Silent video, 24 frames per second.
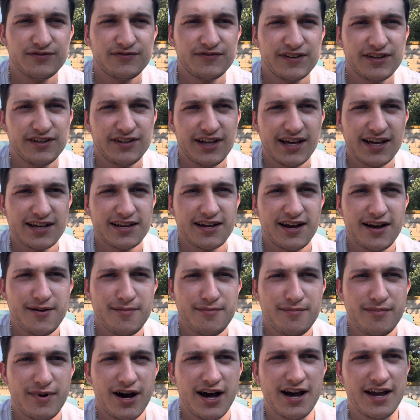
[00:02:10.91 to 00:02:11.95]
feel like
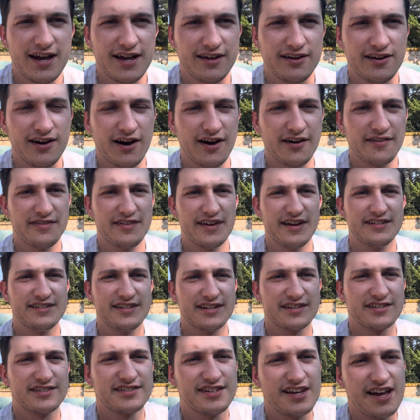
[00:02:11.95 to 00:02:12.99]
I'm my
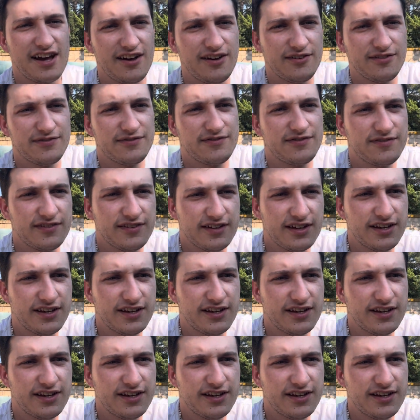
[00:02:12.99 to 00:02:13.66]
authentic self.